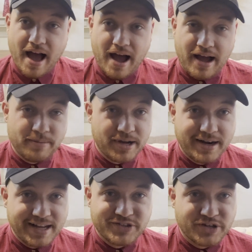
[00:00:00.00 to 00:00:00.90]
I'm here to
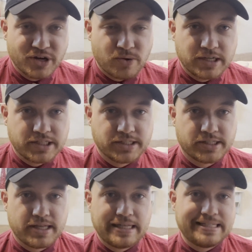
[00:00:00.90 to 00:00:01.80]
answer your
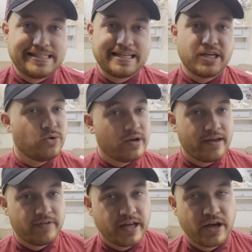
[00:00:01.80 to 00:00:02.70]
questions. This is a Q&A
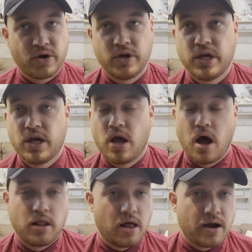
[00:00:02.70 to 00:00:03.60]
video.
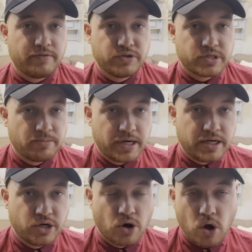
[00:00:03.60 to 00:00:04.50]
A lot of you submitted
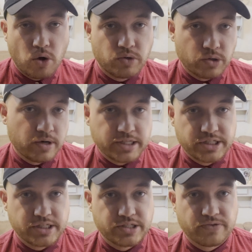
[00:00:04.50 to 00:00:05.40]
your own
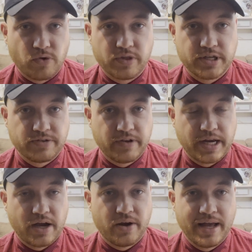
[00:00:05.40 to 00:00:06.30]
questions for this
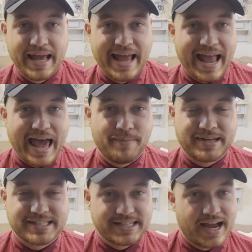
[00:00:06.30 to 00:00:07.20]
video, and I'm
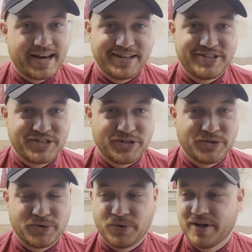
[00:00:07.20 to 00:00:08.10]
excited
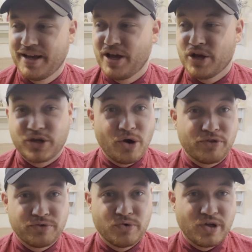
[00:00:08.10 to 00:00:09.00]
to go
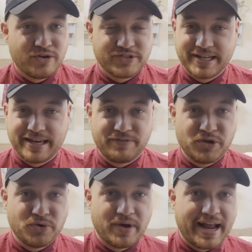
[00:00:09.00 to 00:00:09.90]
through those and give
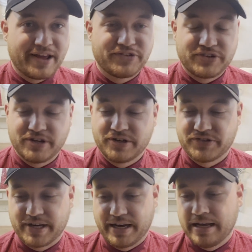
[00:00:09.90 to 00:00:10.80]
you answers
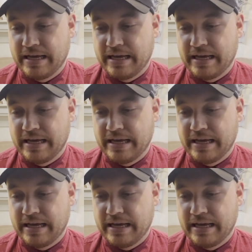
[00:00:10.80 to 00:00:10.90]
and